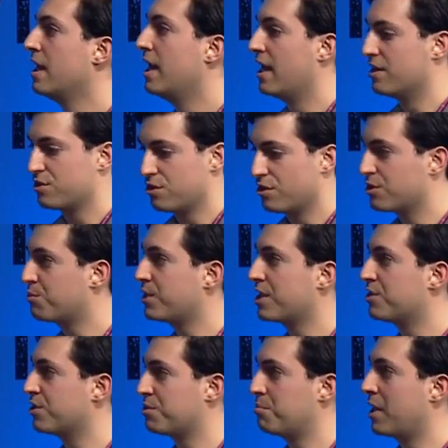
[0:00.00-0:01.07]
and as long as we
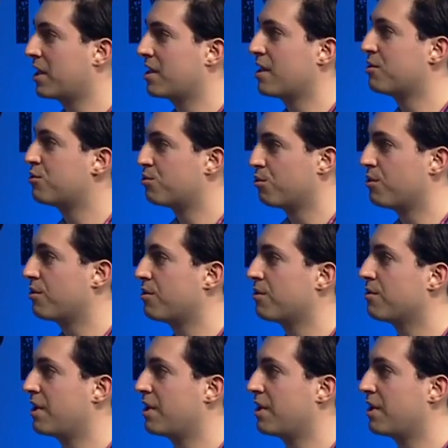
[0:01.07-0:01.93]
can just make that shorter,